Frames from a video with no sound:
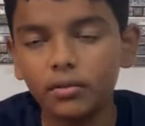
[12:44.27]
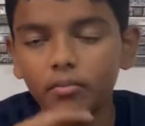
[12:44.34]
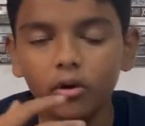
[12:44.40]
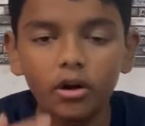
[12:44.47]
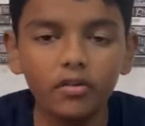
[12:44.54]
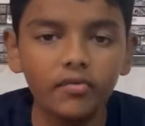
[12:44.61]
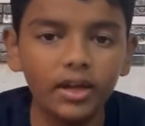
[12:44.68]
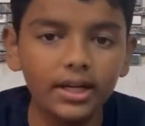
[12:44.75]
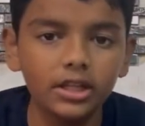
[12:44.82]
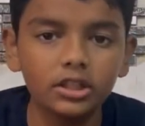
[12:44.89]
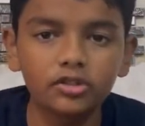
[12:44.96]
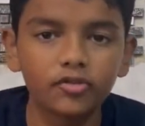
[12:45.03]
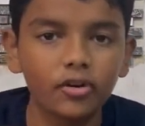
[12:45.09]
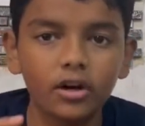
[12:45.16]
more
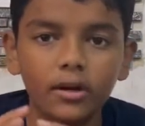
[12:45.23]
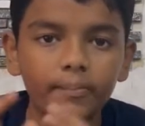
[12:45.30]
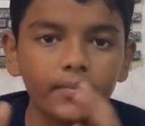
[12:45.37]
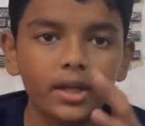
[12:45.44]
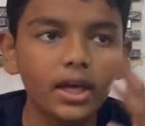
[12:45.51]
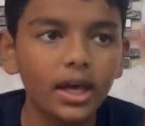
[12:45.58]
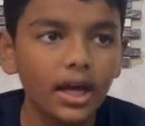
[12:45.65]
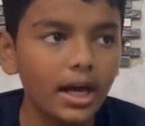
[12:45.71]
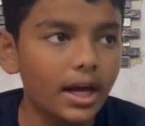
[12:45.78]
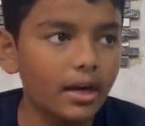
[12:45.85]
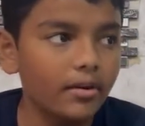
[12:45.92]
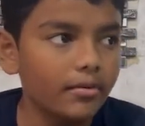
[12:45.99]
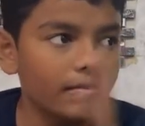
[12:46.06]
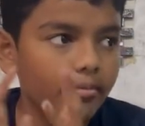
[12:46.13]
vehicles for
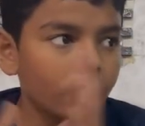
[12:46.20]
and